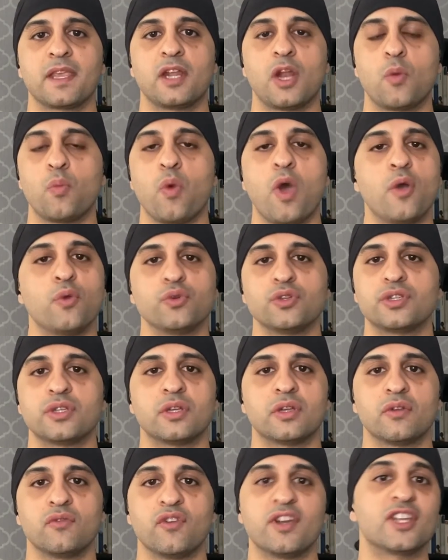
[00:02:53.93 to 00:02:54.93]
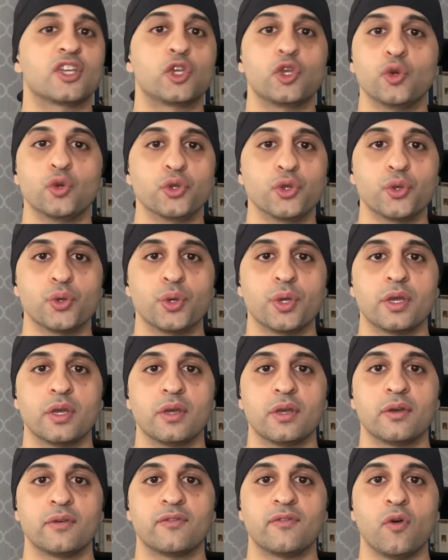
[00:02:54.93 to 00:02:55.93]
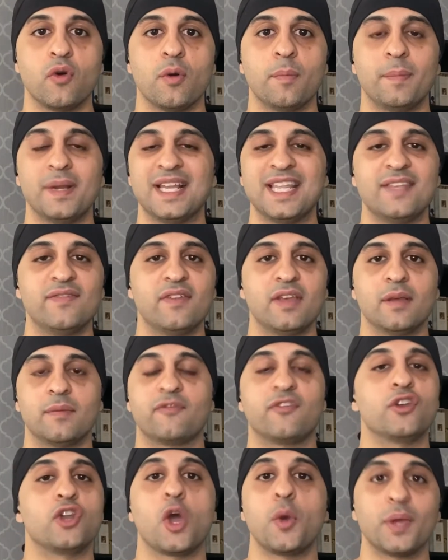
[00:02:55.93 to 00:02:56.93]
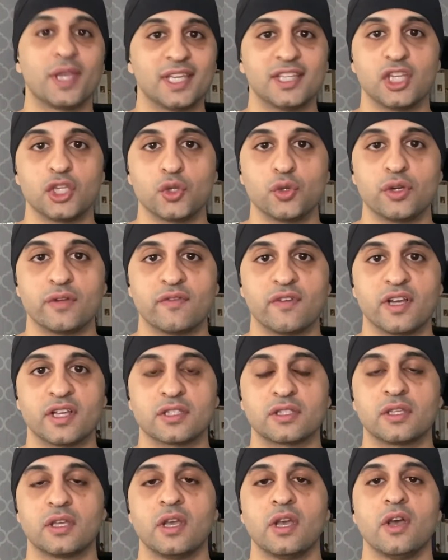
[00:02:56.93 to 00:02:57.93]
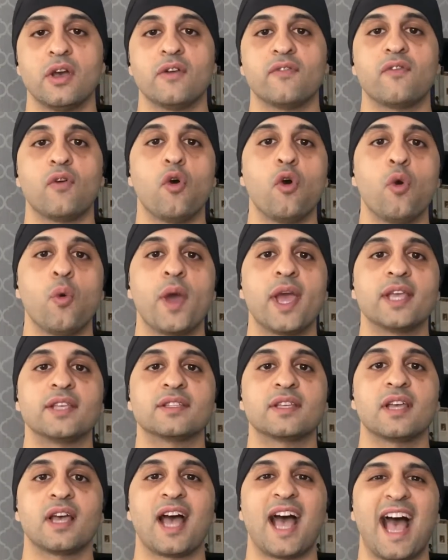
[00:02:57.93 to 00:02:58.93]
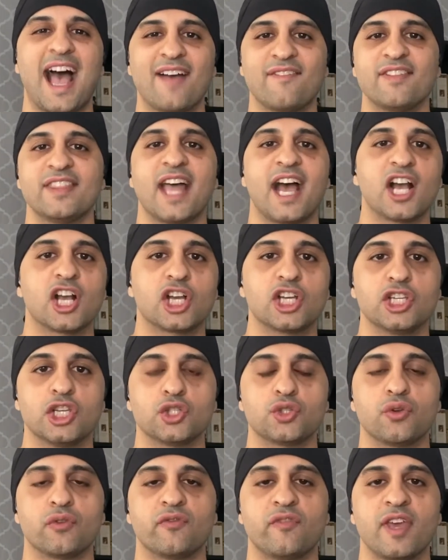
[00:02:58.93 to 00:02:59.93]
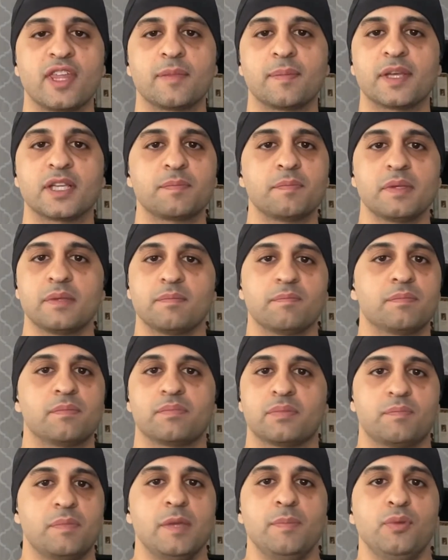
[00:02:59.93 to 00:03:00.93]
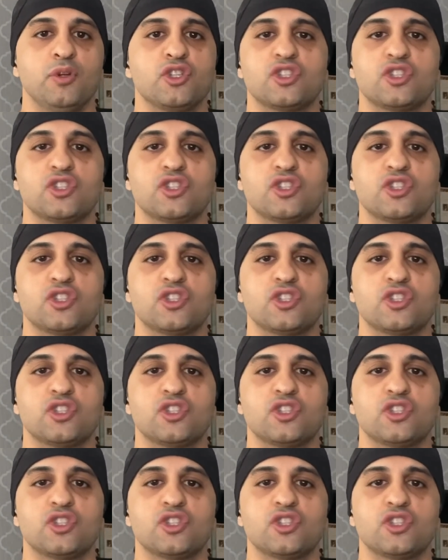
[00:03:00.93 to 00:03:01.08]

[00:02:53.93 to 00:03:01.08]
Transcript: won't ridicule you for believing, for knowing in the universe, for always having that unconditional faith, because people just